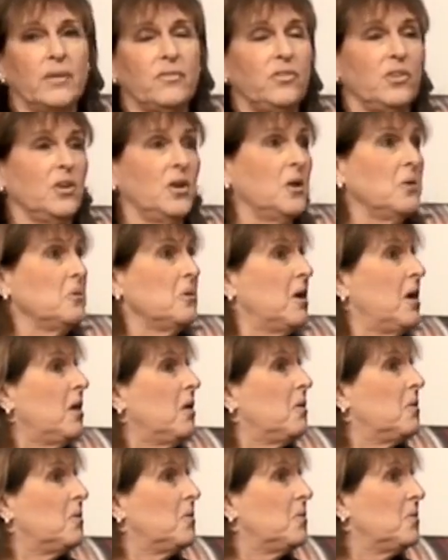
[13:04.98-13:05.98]
if you don't
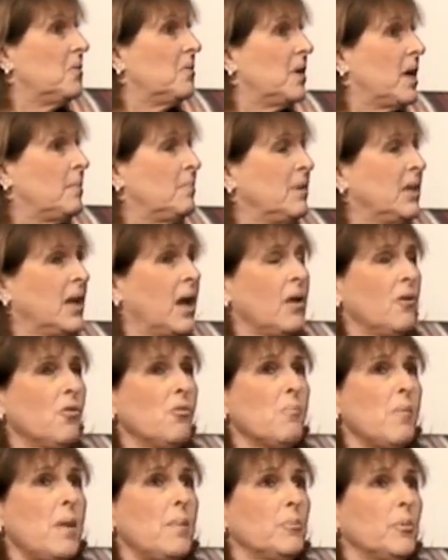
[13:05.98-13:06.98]
know, I
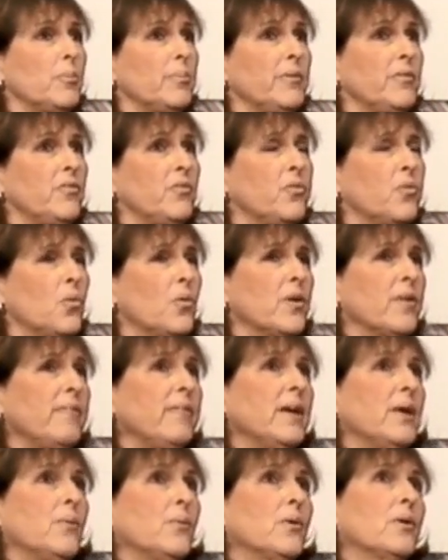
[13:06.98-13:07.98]
remember before
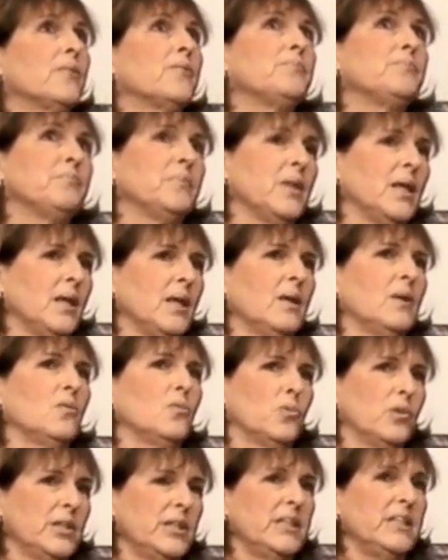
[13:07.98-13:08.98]
there were
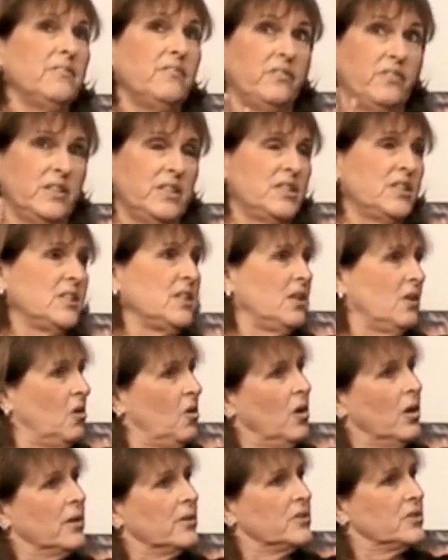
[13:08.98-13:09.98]
really
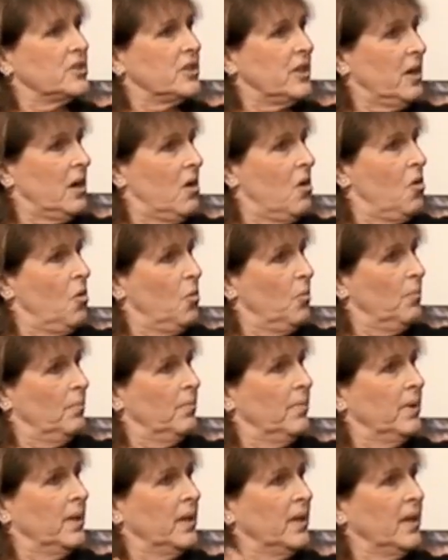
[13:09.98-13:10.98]
VCRs at
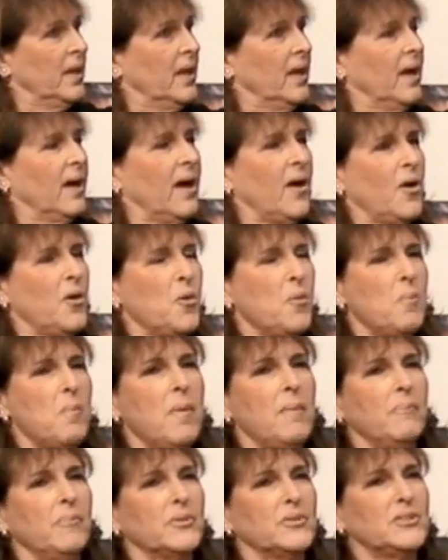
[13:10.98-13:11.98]
home, I
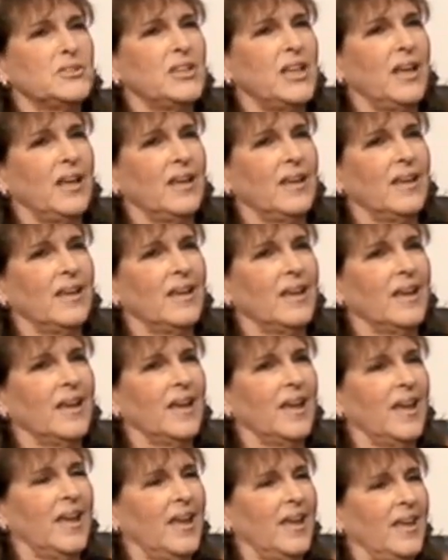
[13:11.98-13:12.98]
remember
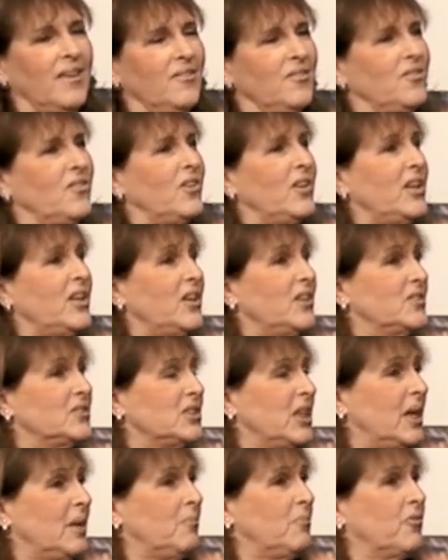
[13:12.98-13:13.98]
taking a
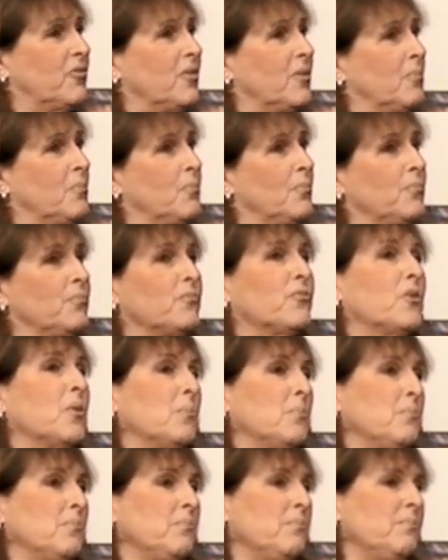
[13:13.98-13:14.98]
videotape from
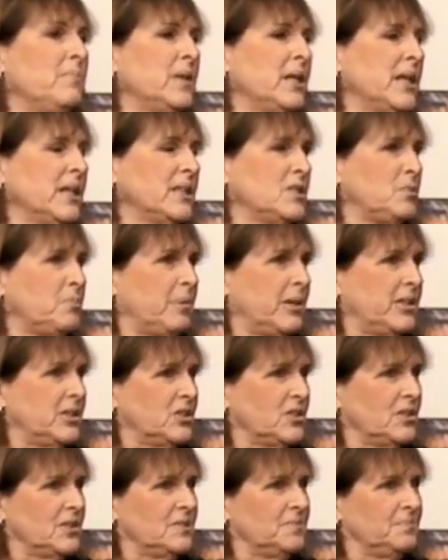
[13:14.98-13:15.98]
Midnight
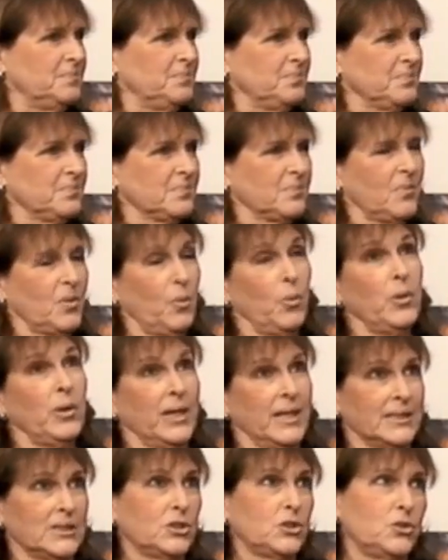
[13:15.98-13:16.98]
Special. We
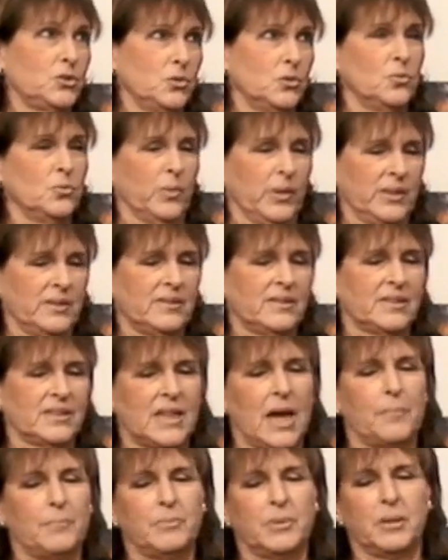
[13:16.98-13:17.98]
got sued, we stopped